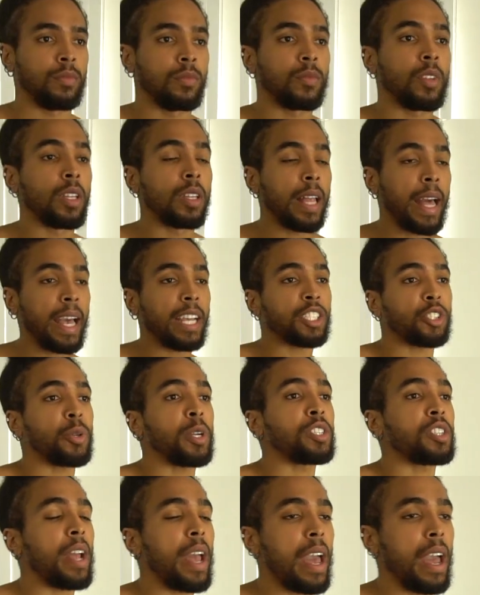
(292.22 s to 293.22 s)
The last
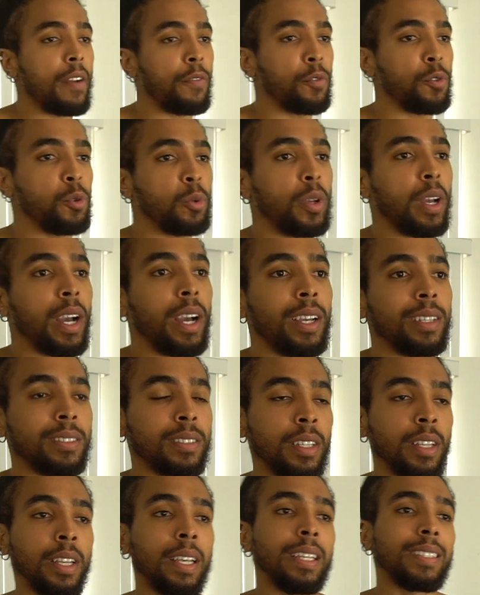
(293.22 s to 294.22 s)
stretch I have for you guys
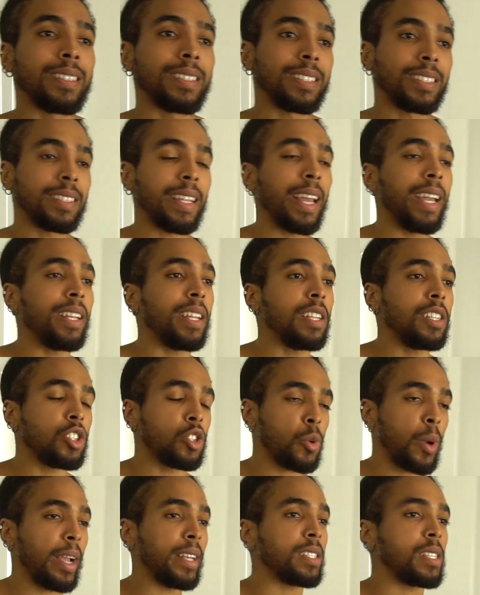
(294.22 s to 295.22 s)
is a standing
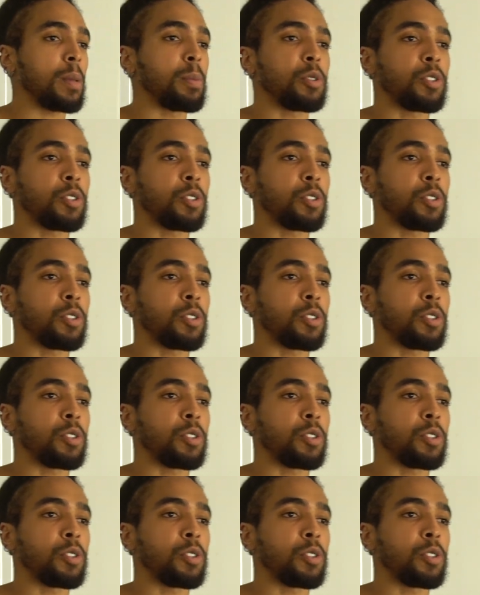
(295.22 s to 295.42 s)
tricep